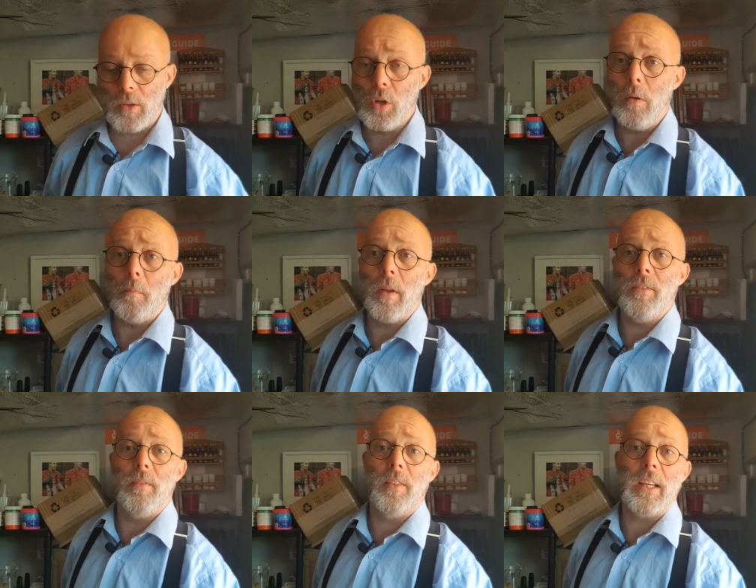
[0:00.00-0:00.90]
So,
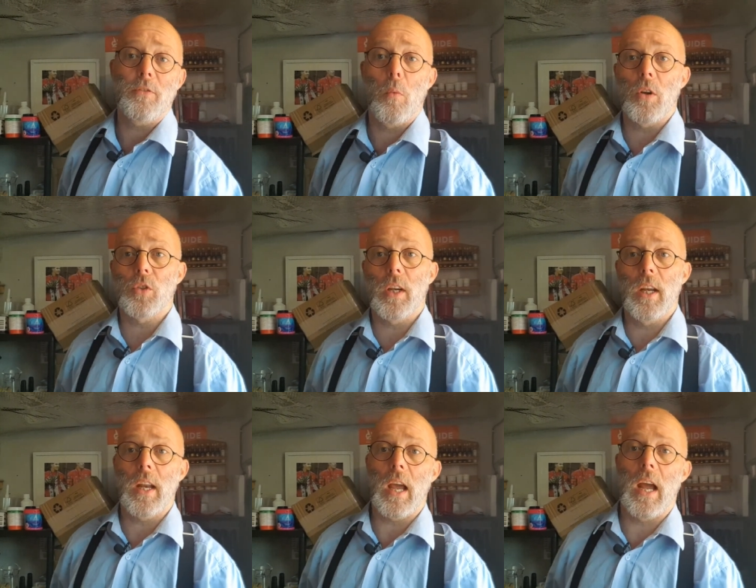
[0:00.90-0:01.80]
thanks for
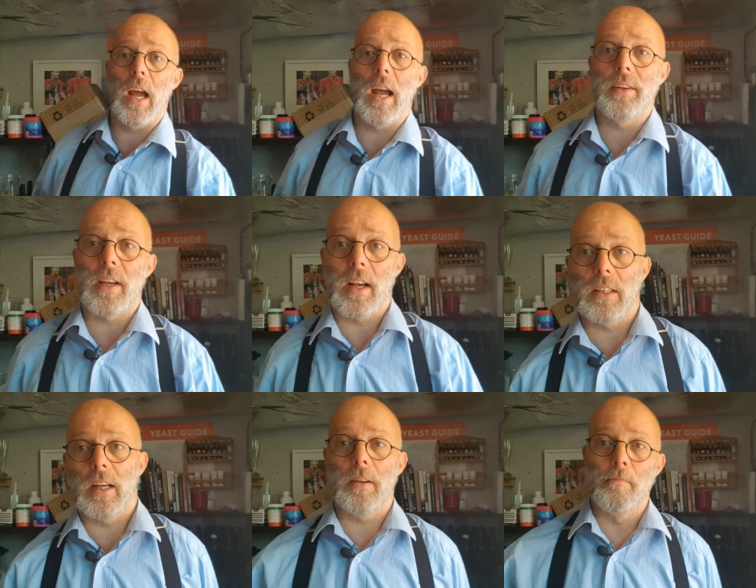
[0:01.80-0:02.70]
watching, and
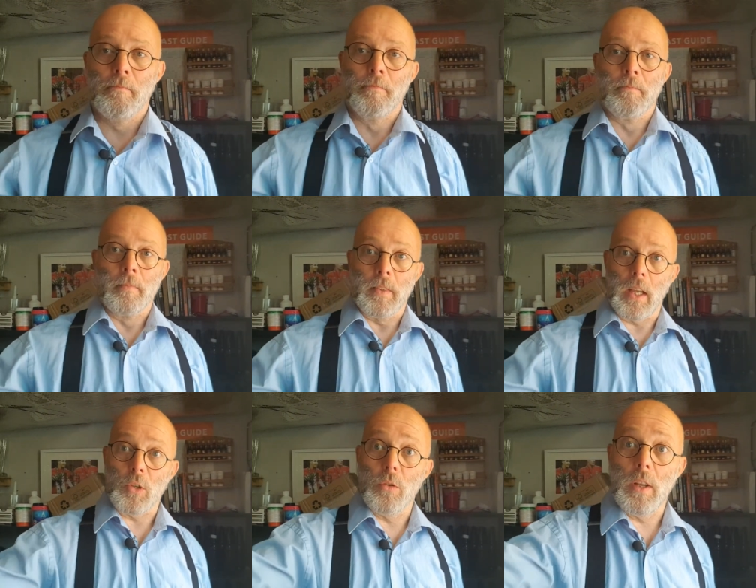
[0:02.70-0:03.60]
I'll uh,
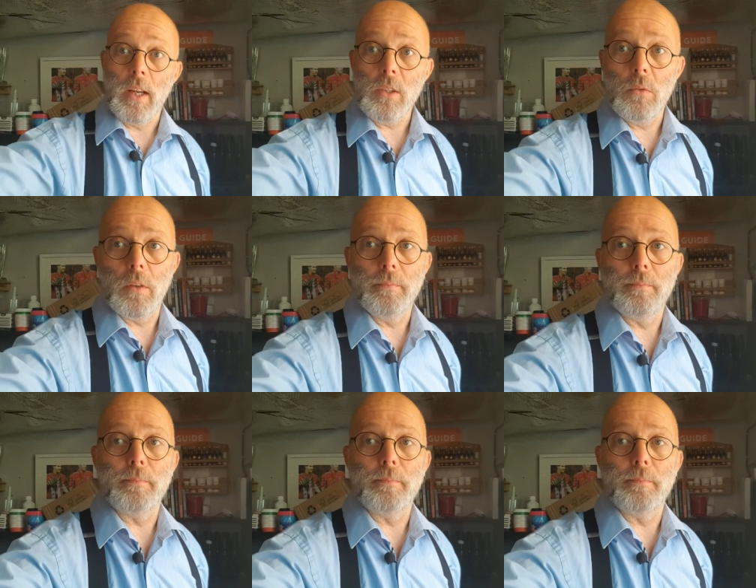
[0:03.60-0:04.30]
catch you in the next one.